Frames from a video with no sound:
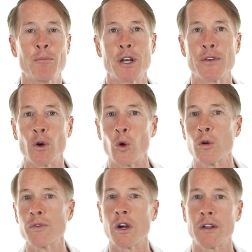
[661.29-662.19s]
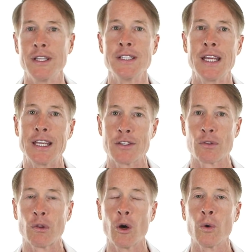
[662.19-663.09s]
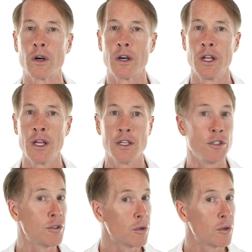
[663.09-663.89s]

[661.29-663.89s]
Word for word: But if your overall intake is lower, you